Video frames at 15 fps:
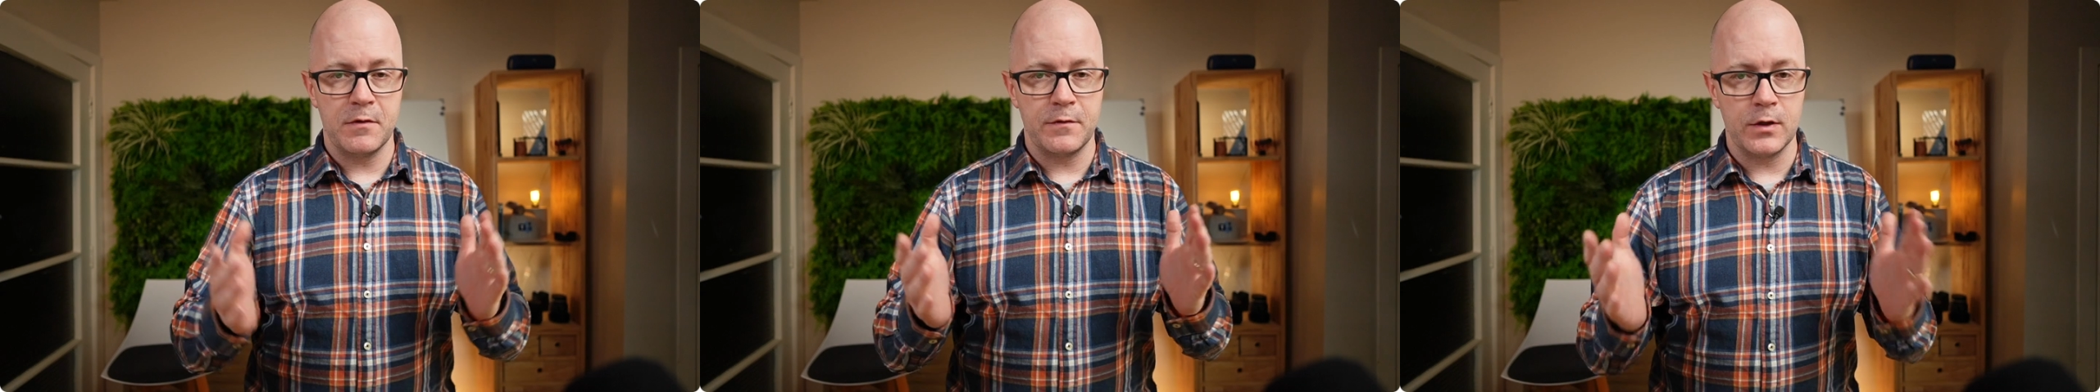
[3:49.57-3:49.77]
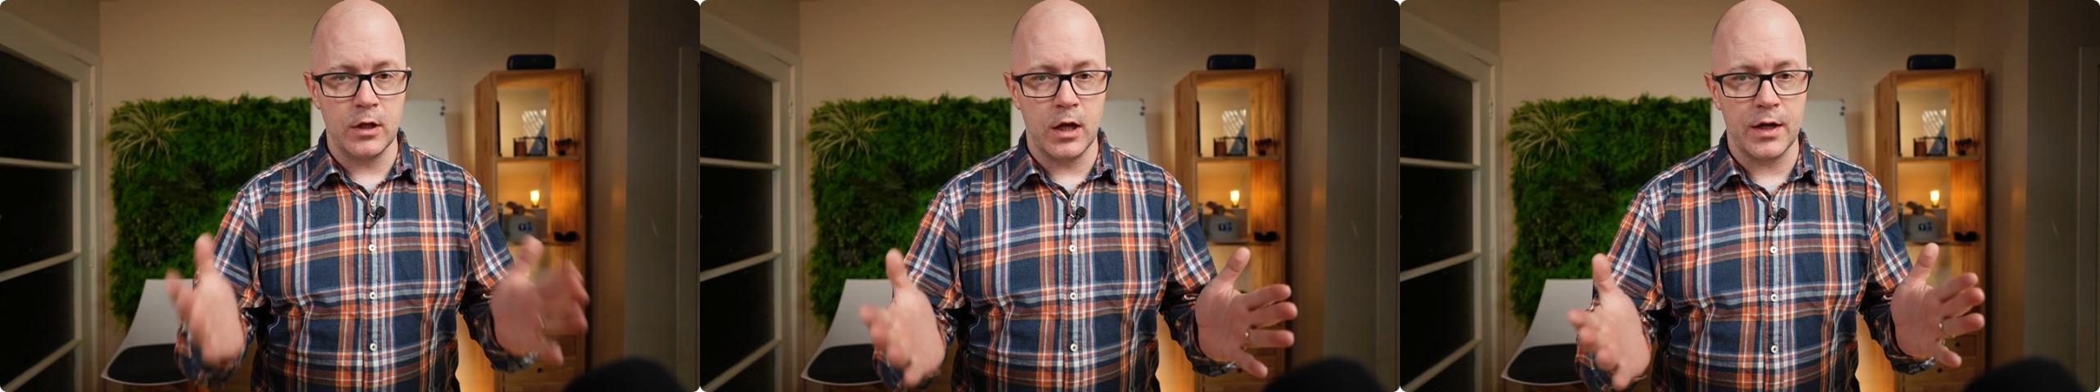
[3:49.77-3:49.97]

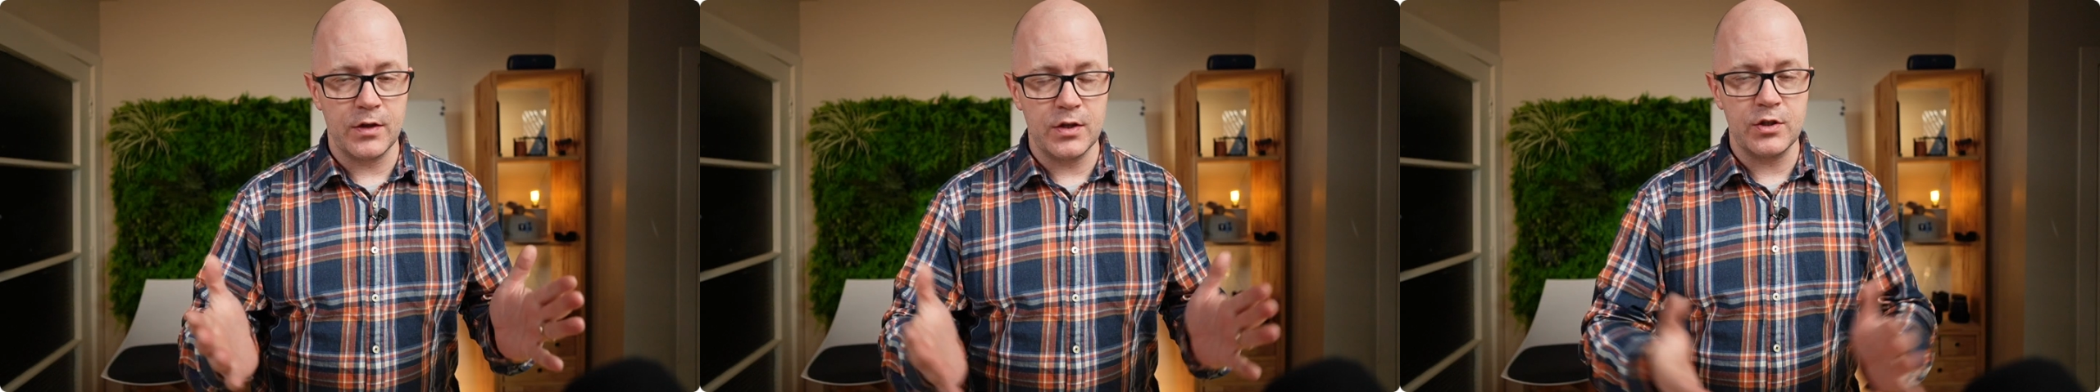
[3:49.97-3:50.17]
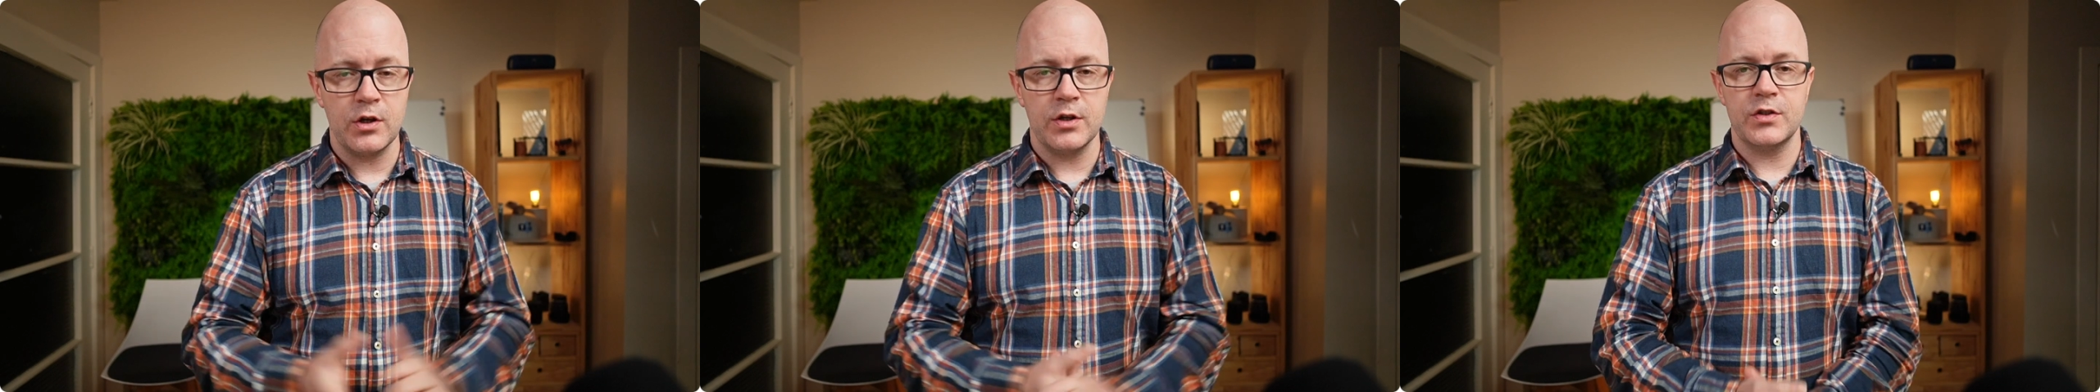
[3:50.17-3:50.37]
If you
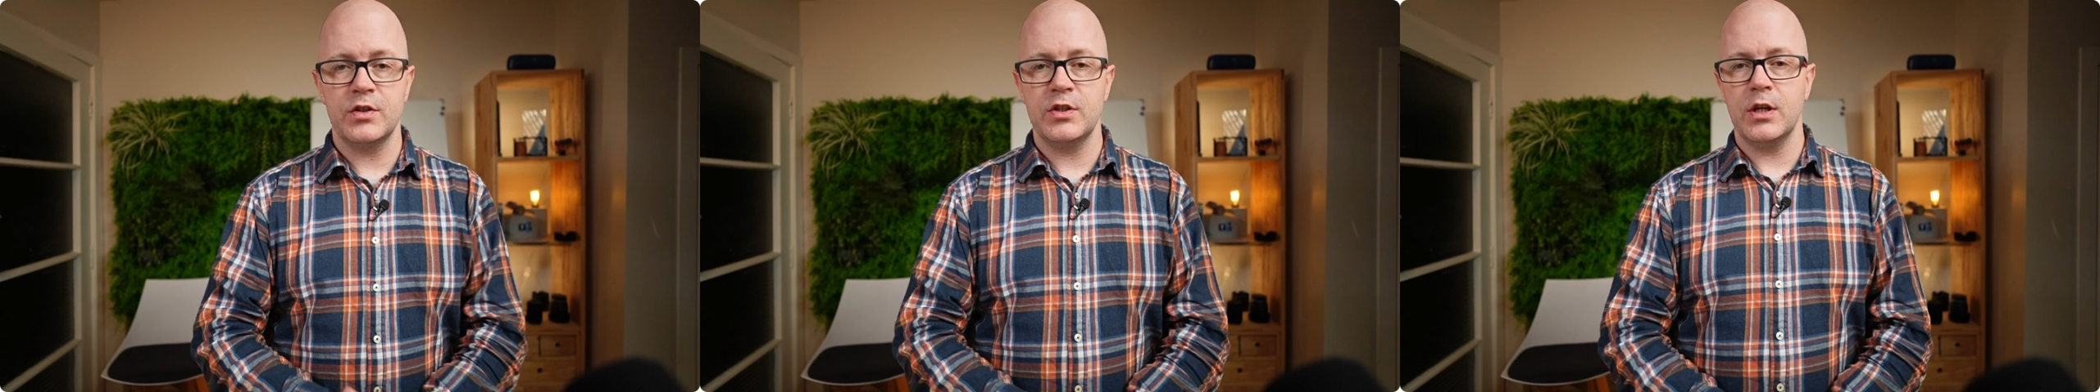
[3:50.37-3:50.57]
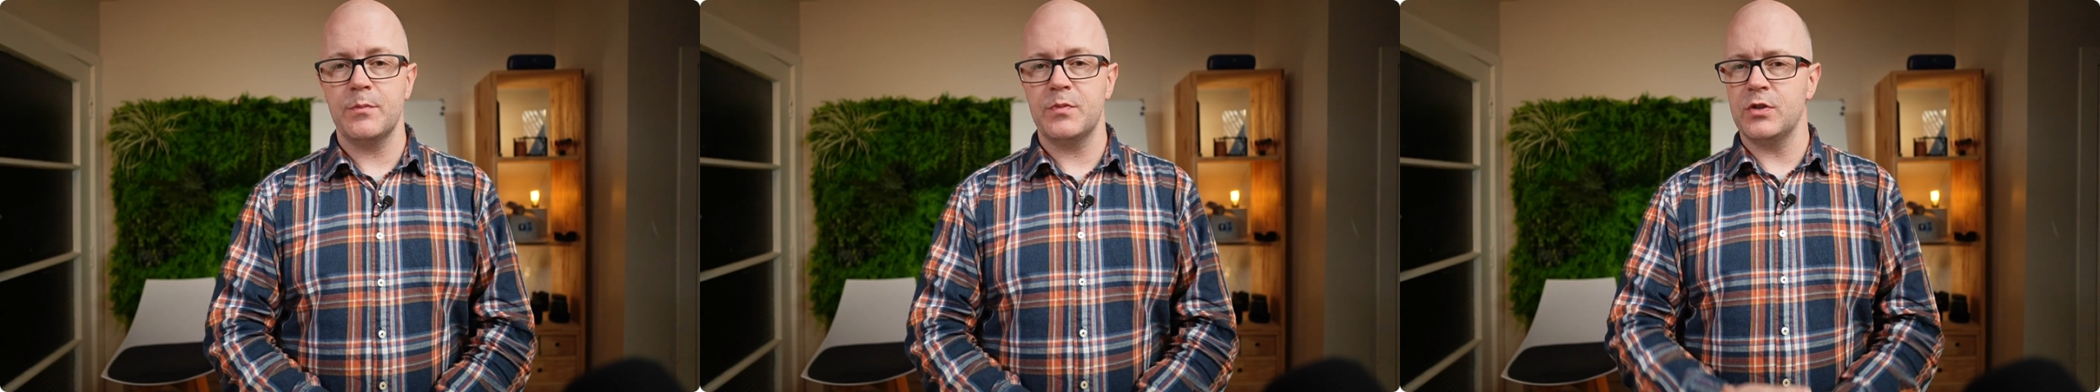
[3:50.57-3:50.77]
like these kinds
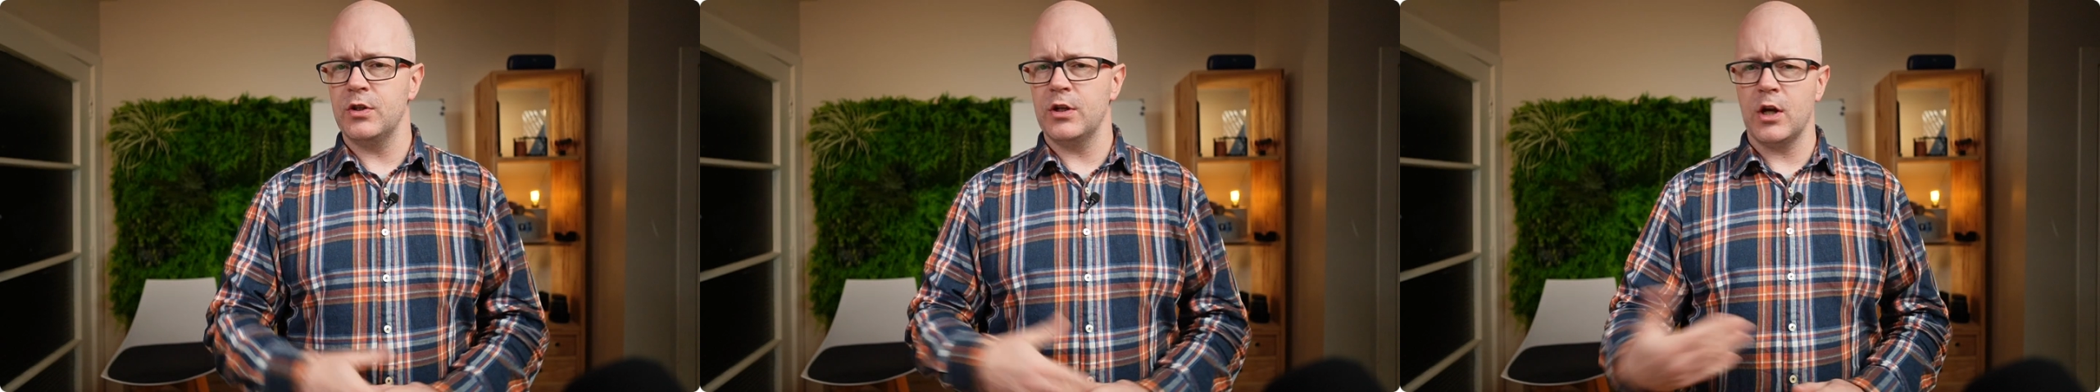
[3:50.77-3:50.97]
of tips,